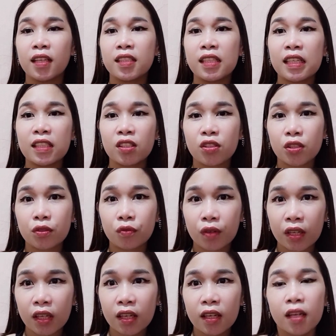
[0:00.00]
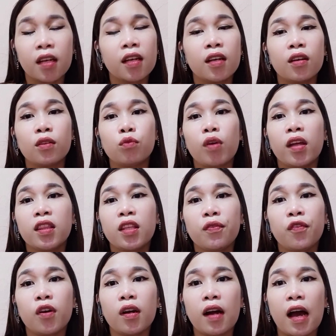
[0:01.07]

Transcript: 63, 24